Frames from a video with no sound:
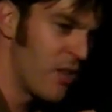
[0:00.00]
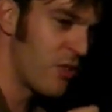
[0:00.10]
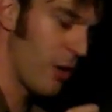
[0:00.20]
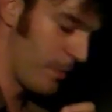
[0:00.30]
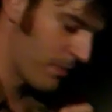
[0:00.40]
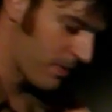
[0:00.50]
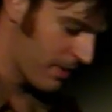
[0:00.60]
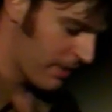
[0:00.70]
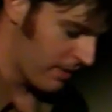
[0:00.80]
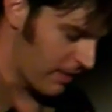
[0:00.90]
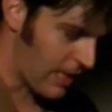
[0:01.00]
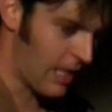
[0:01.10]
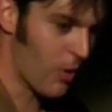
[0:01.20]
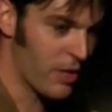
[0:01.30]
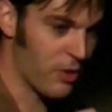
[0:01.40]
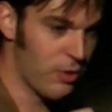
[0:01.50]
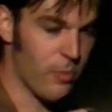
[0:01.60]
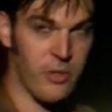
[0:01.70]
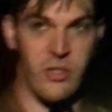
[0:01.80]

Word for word: So I want to turn to a more